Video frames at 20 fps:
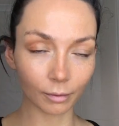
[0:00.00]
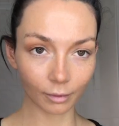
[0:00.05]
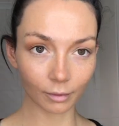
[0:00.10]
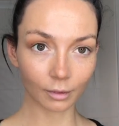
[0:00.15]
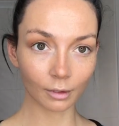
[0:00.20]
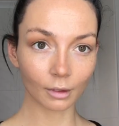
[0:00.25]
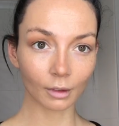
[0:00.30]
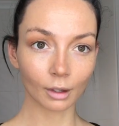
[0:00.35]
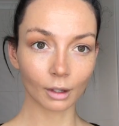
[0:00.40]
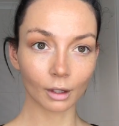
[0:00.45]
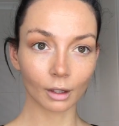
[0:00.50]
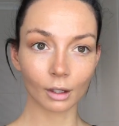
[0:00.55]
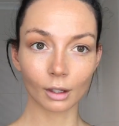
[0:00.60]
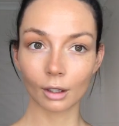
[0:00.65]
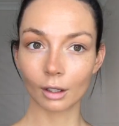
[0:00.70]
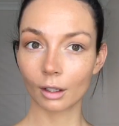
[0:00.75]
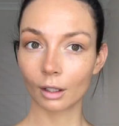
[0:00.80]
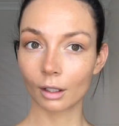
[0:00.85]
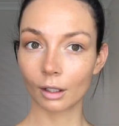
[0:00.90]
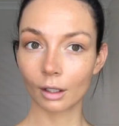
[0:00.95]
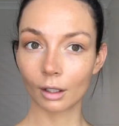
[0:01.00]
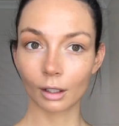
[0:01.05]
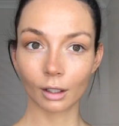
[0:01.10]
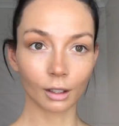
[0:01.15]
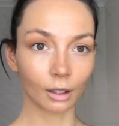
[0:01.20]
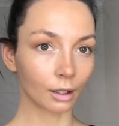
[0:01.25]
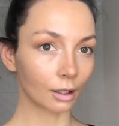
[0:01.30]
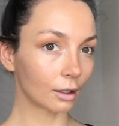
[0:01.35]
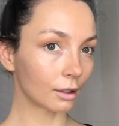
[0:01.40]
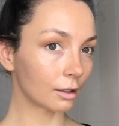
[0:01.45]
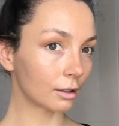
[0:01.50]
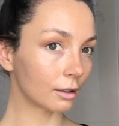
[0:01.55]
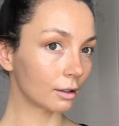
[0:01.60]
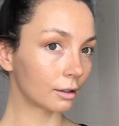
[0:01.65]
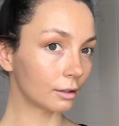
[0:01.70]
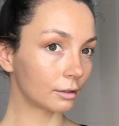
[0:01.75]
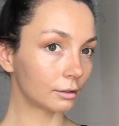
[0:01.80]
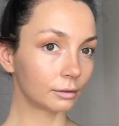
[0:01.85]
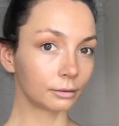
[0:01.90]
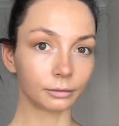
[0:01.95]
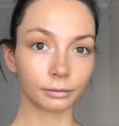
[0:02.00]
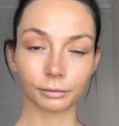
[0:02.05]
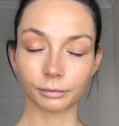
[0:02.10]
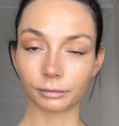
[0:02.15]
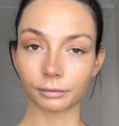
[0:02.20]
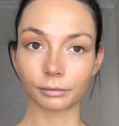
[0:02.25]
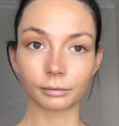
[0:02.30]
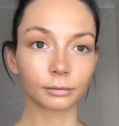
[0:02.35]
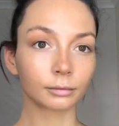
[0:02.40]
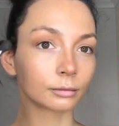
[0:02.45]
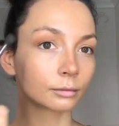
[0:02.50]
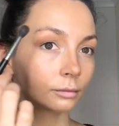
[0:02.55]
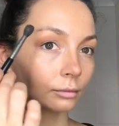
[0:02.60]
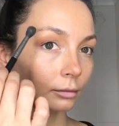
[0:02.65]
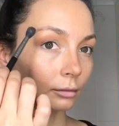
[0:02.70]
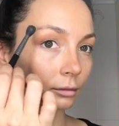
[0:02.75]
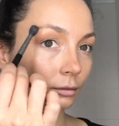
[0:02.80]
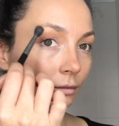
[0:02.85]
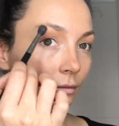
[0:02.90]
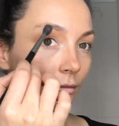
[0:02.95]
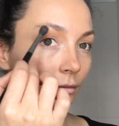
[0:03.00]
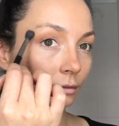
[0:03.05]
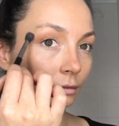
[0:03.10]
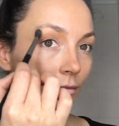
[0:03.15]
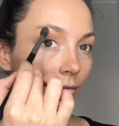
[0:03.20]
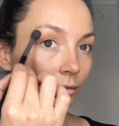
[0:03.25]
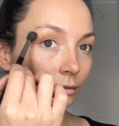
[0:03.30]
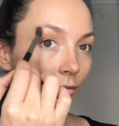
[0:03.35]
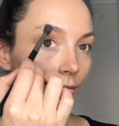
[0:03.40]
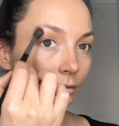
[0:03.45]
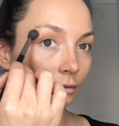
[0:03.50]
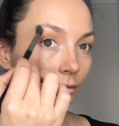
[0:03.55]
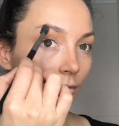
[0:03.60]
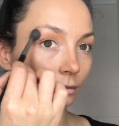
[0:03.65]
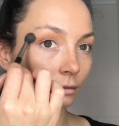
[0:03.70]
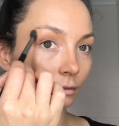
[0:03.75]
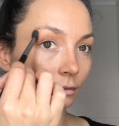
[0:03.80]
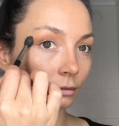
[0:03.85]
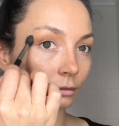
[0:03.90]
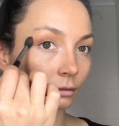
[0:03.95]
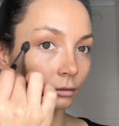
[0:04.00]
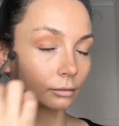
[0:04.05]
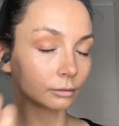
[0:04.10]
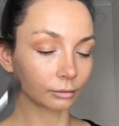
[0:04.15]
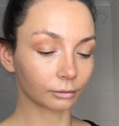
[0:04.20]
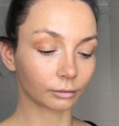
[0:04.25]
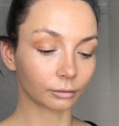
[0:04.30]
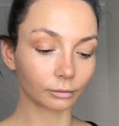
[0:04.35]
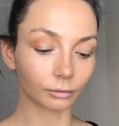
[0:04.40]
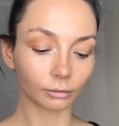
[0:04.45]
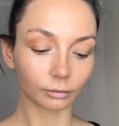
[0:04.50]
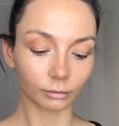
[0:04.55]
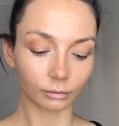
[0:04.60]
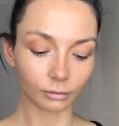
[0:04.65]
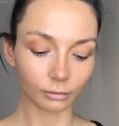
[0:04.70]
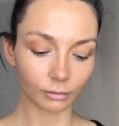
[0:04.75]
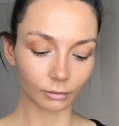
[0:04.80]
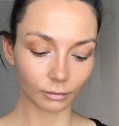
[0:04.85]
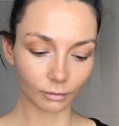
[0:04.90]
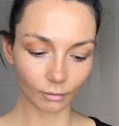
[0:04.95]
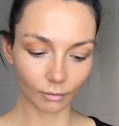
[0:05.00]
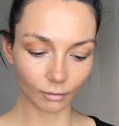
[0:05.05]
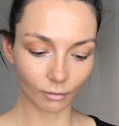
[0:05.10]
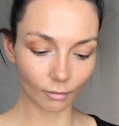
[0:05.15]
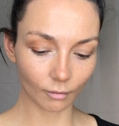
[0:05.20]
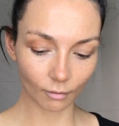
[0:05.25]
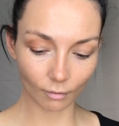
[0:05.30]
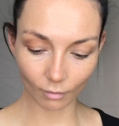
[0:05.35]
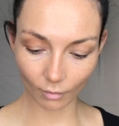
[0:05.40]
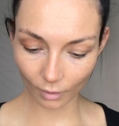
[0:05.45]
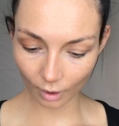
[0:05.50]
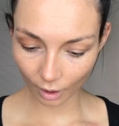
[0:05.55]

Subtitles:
Nobody speaks.